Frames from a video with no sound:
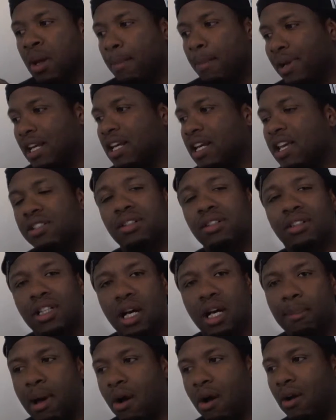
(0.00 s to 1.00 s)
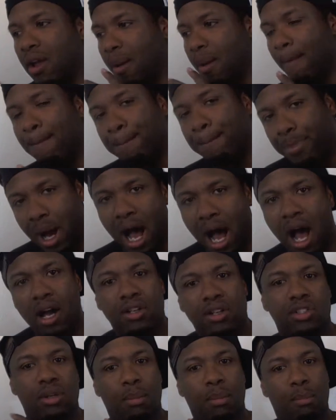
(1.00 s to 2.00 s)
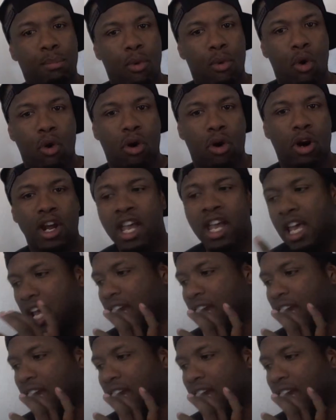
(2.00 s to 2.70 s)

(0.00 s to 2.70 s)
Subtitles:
but he needs to come out and box more.